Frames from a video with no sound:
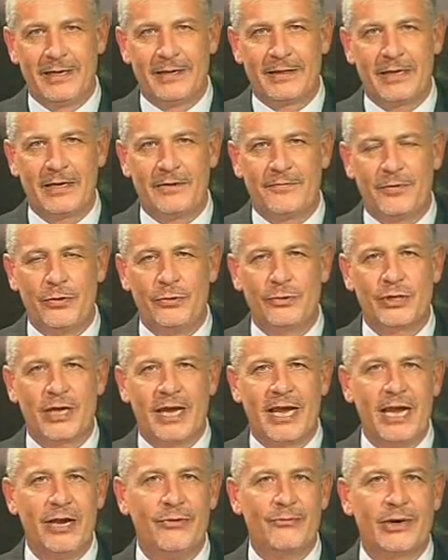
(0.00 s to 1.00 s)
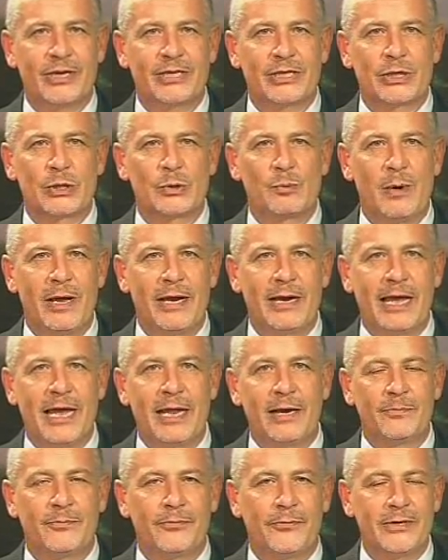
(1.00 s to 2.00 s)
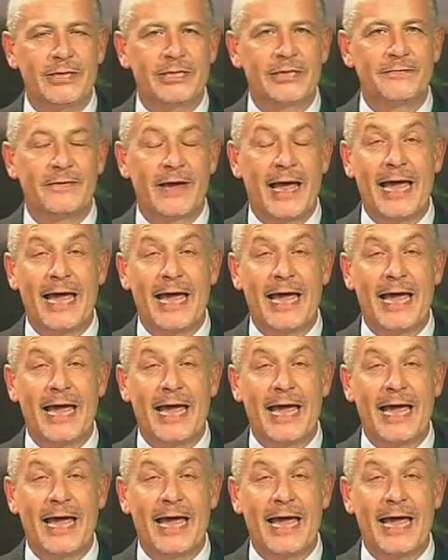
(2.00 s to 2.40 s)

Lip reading: The future hairdressers won an impressive